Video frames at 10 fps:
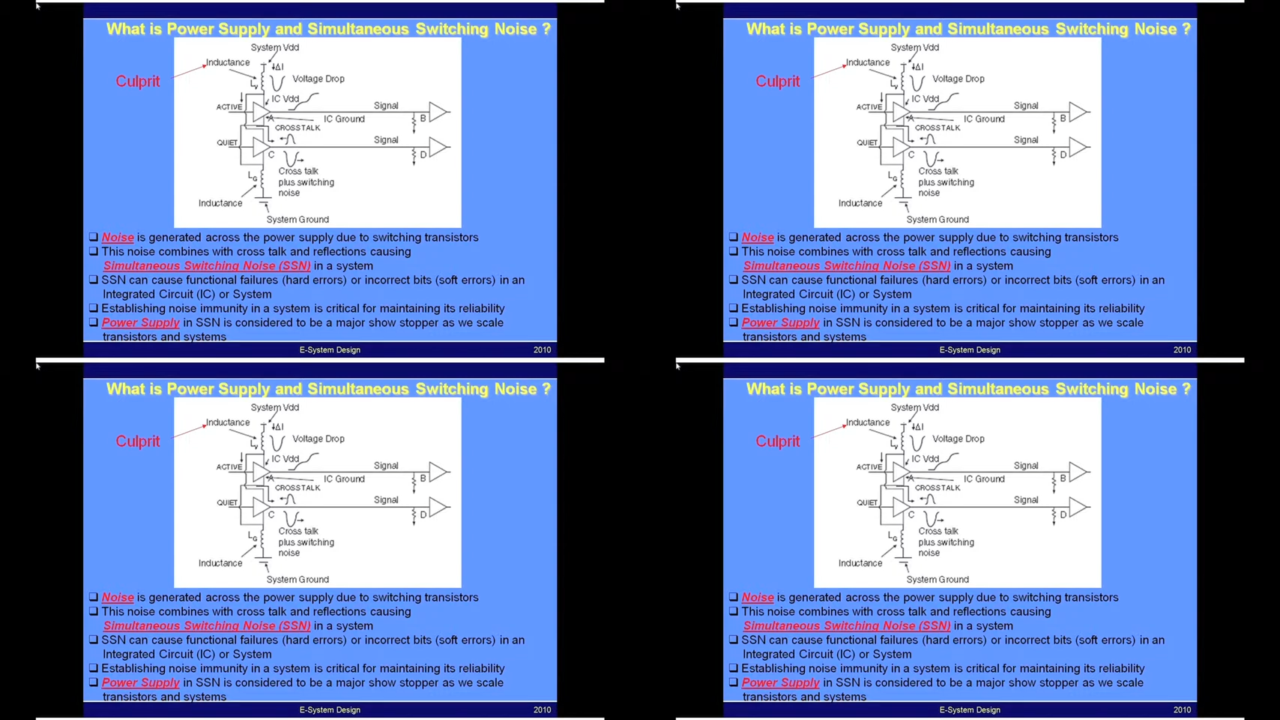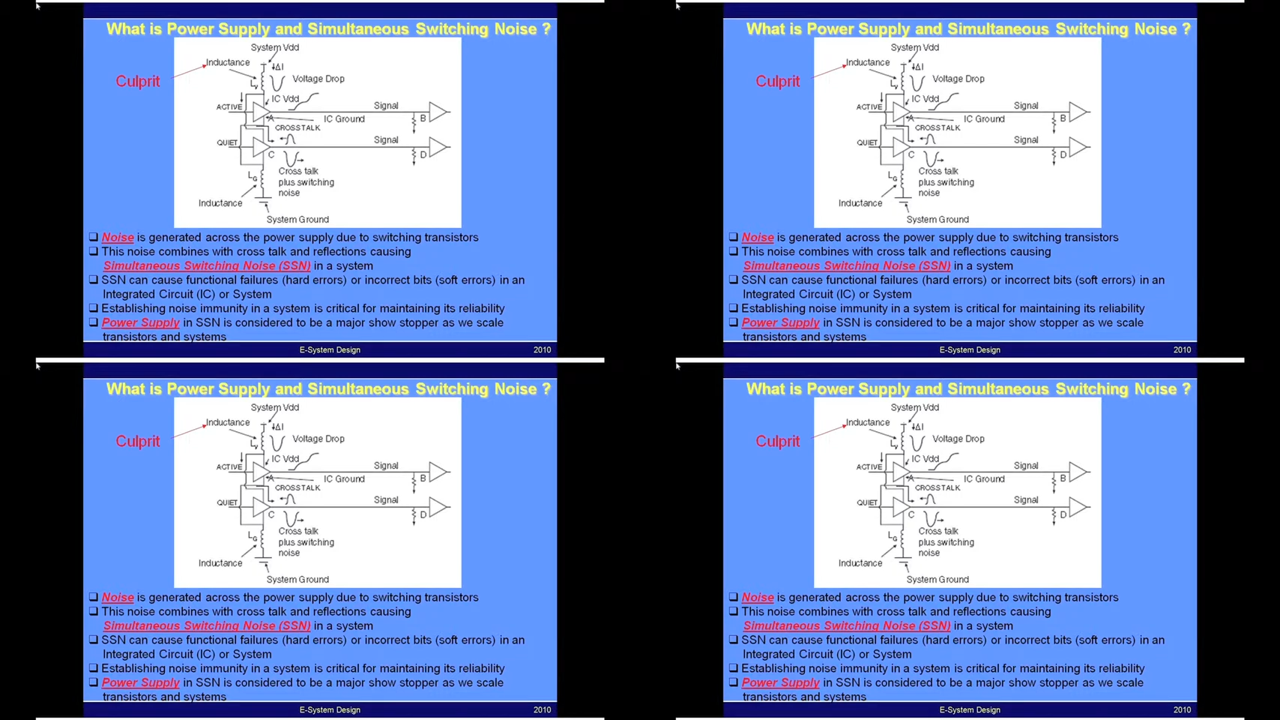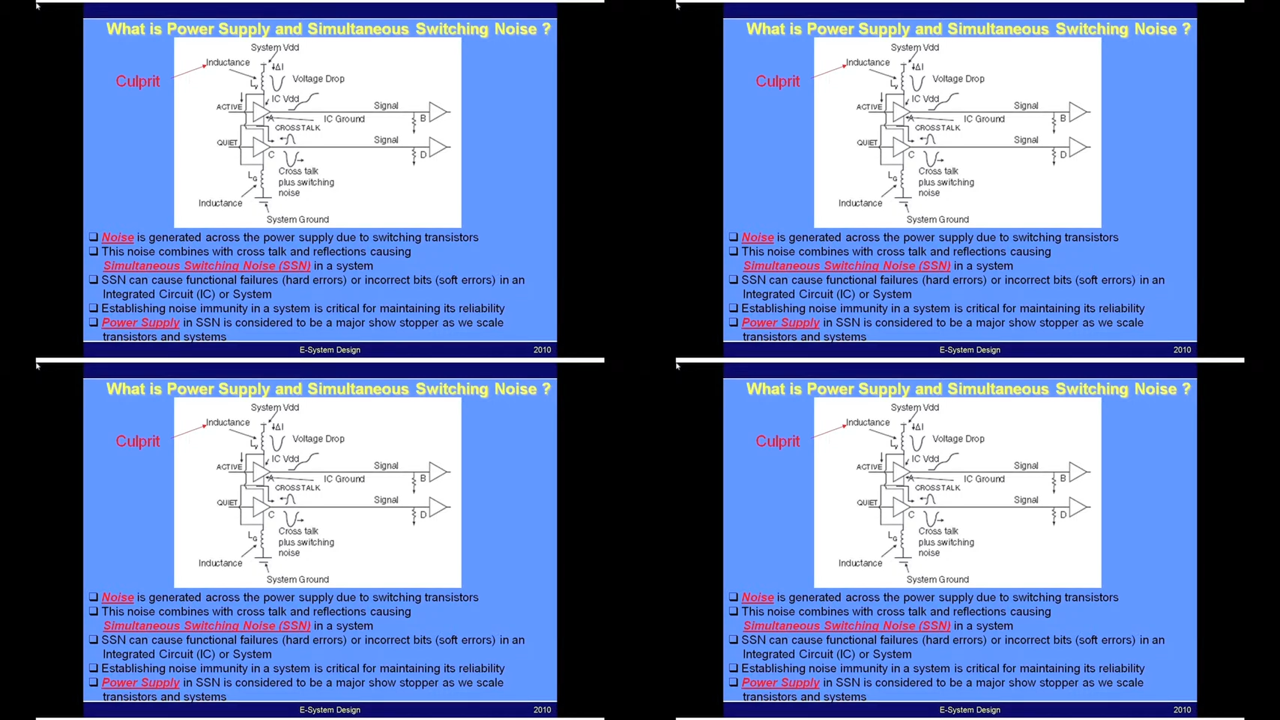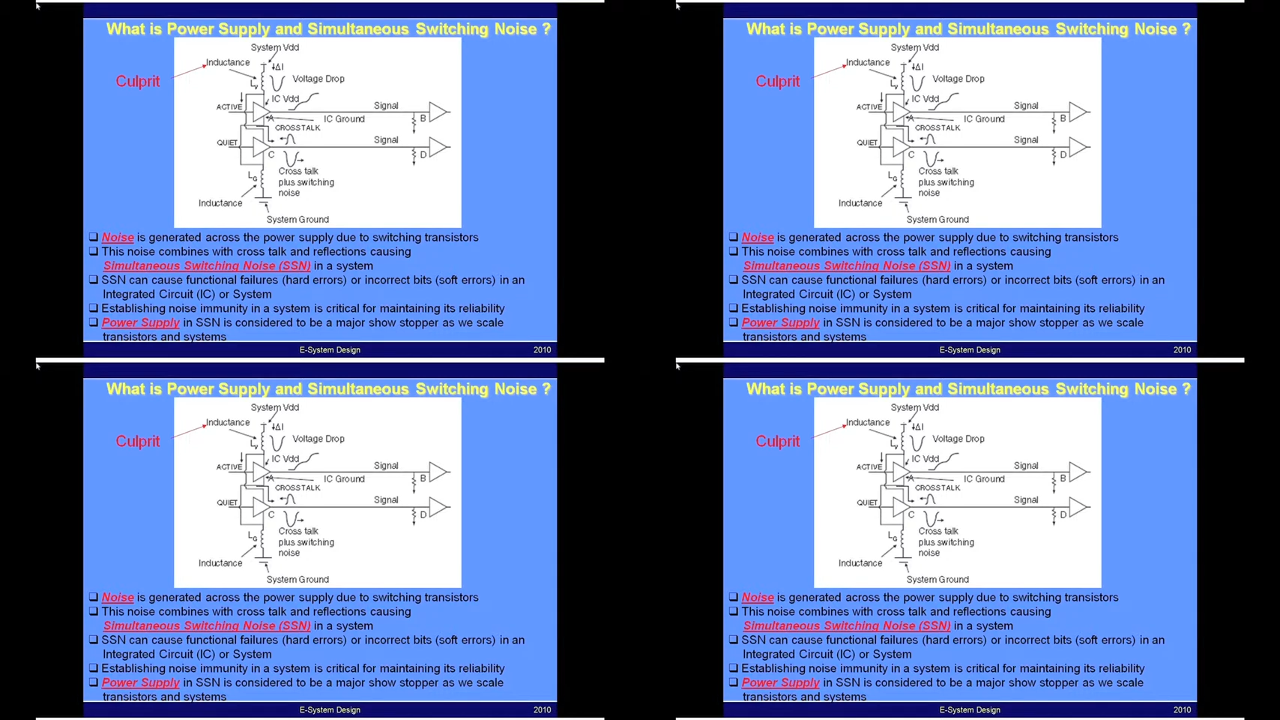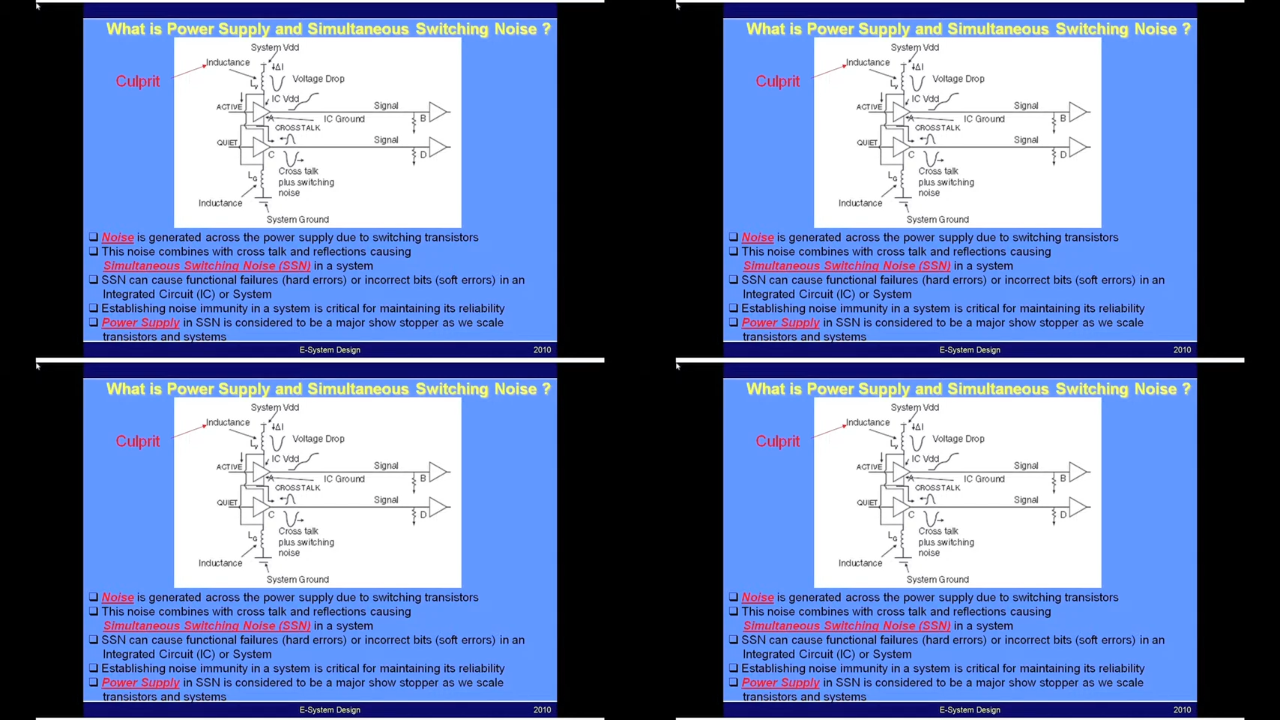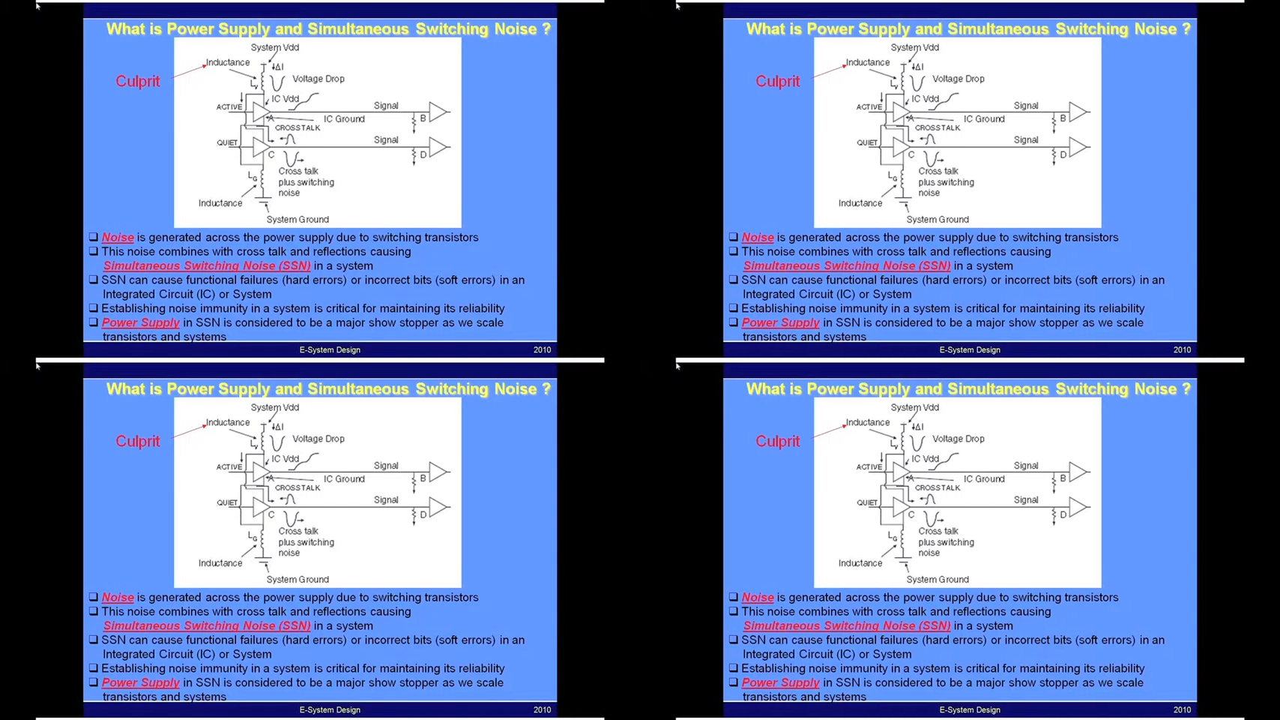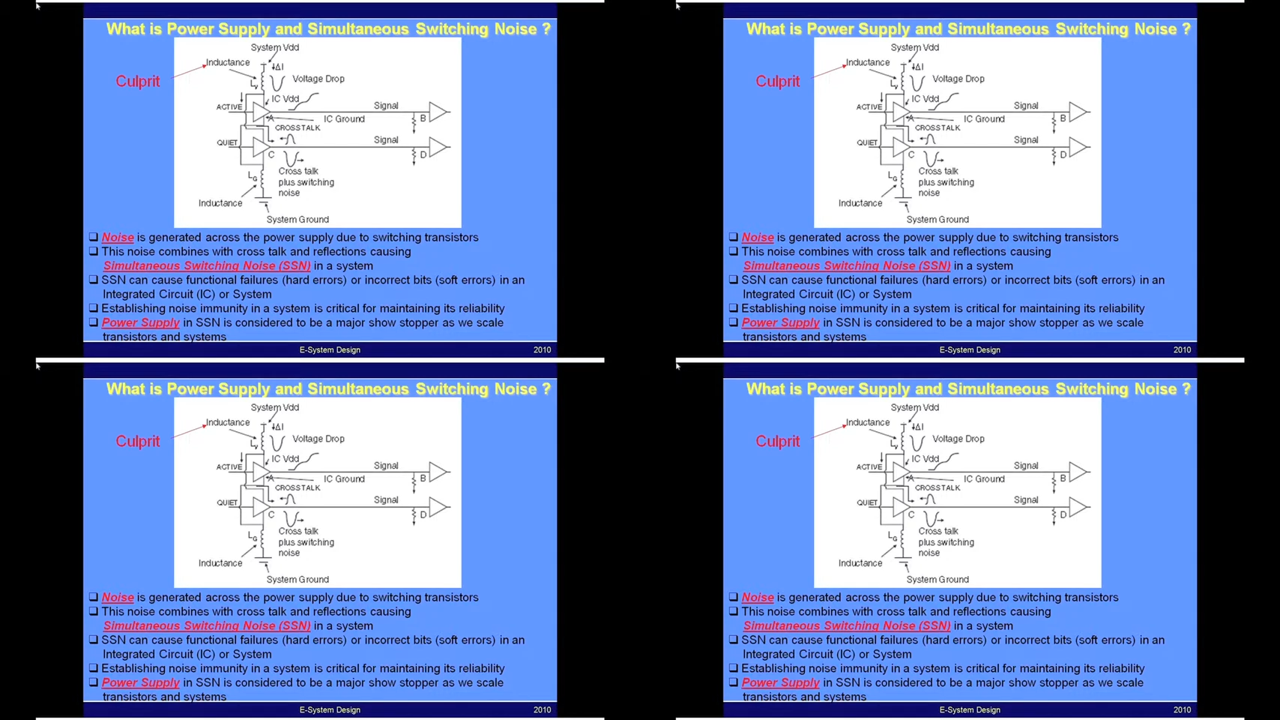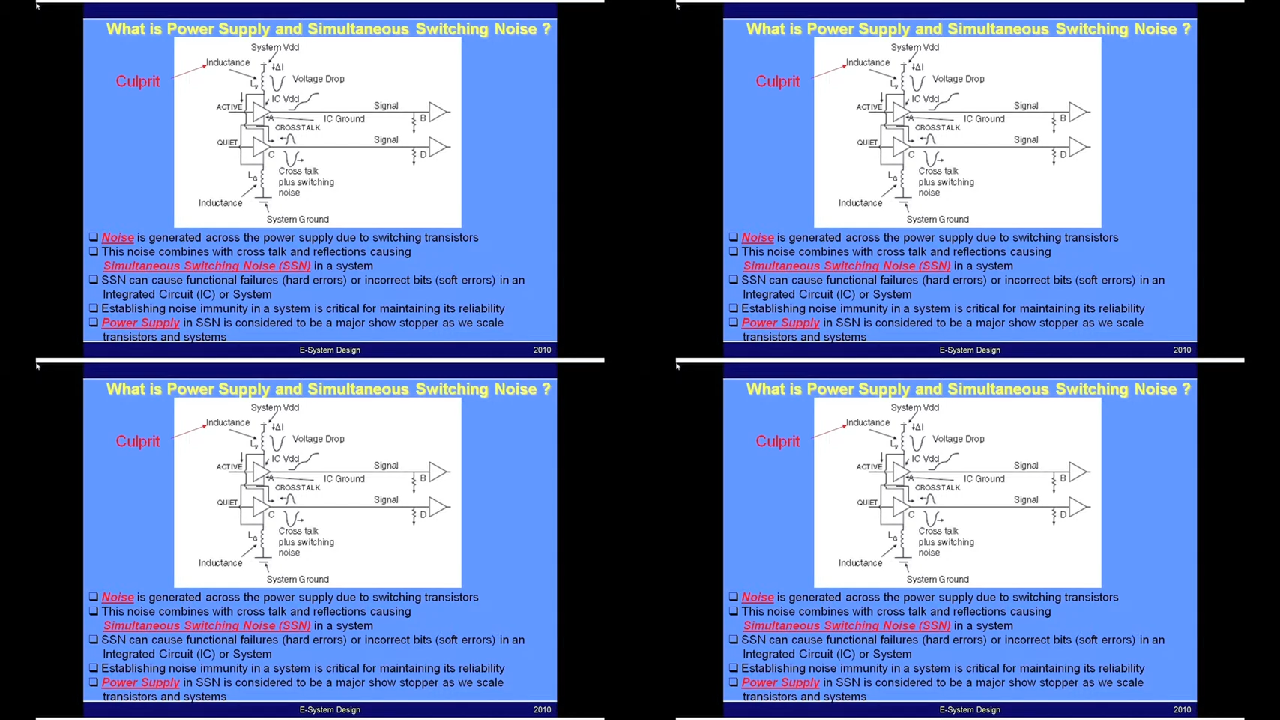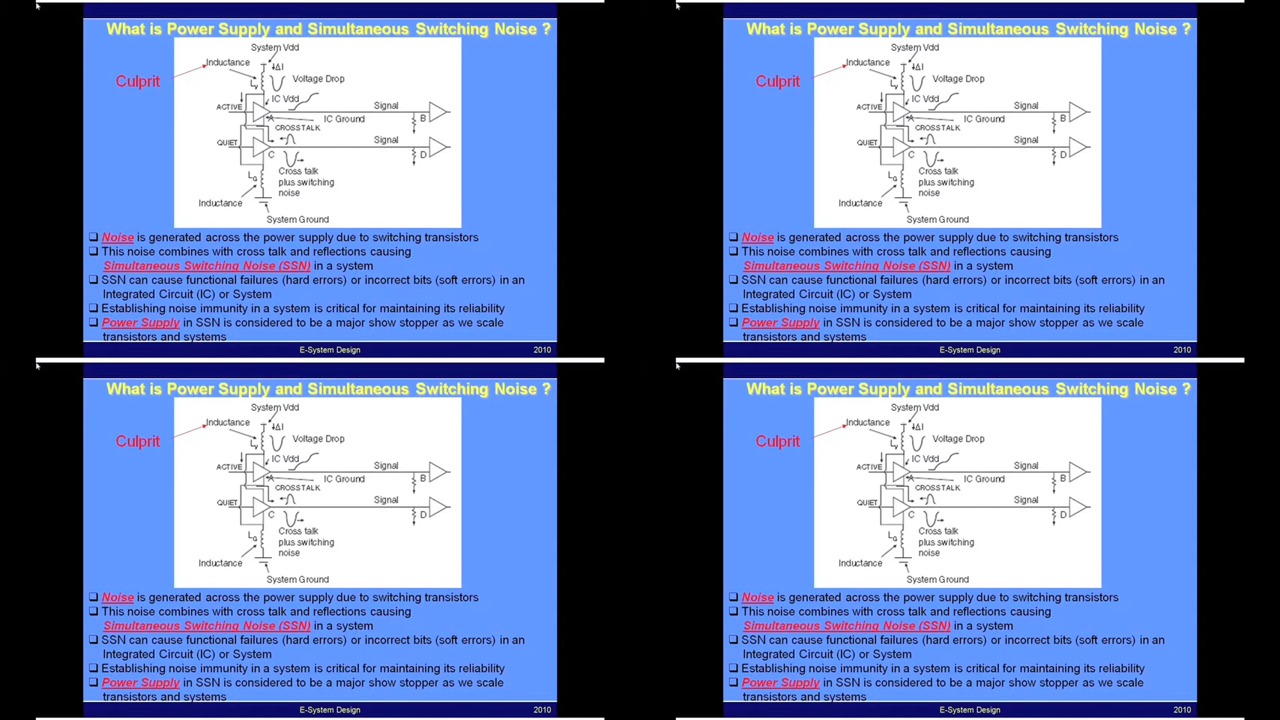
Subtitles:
No face is visible, so there are no lips to read.